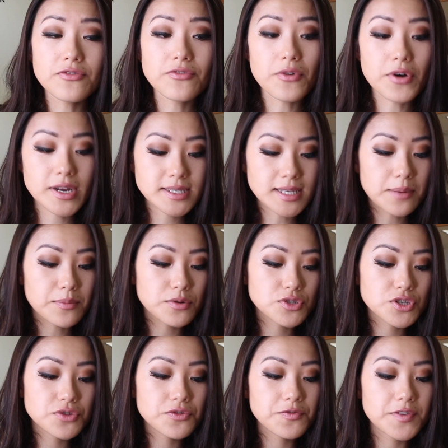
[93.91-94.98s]
For example,
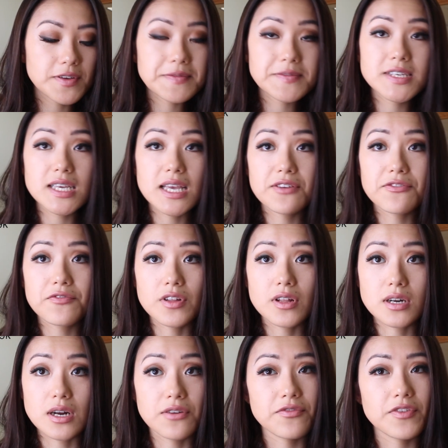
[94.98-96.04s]
250 in
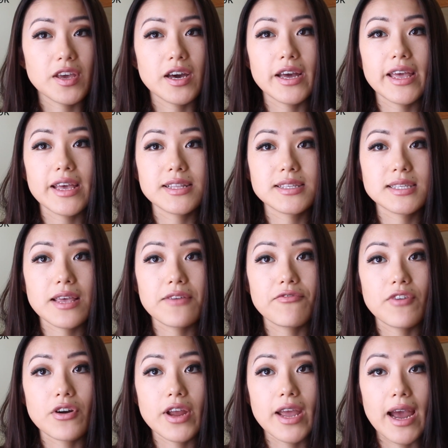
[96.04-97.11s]
Philadelphia, it's a
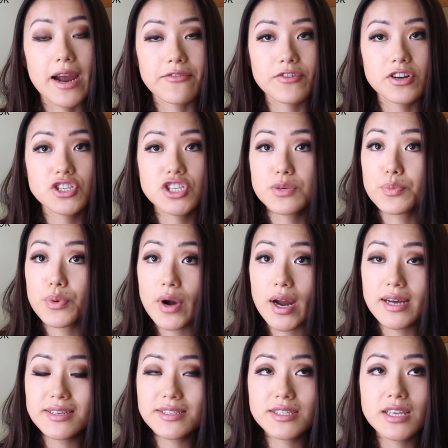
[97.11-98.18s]
very averaging
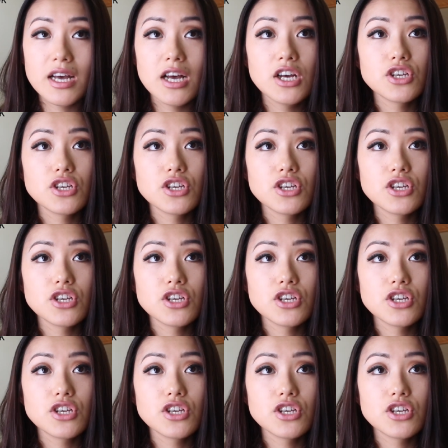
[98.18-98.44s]
price.